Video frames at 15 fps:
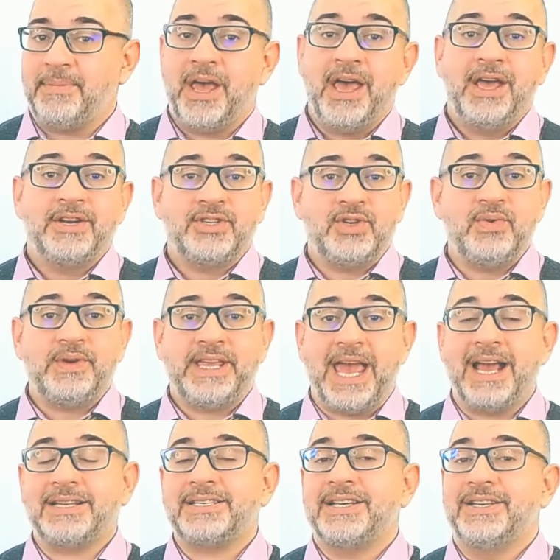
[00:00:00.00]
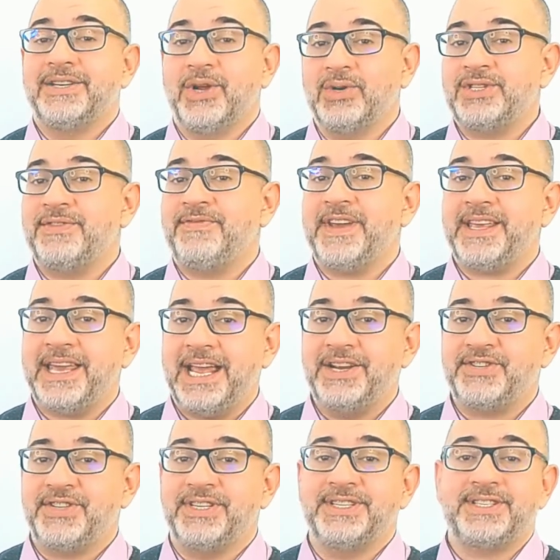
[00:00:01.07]
to get
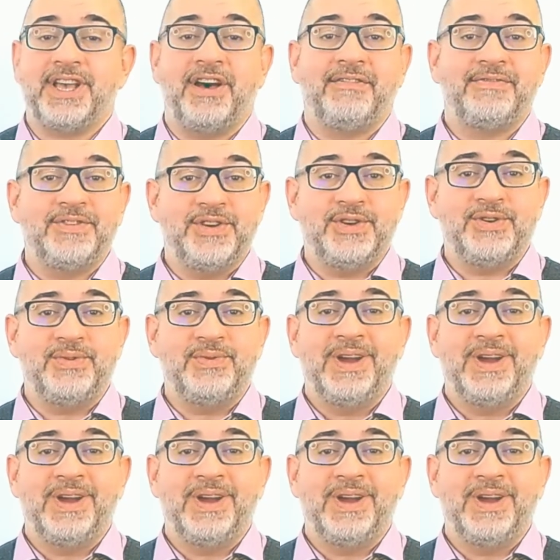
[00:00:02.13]
notifications of new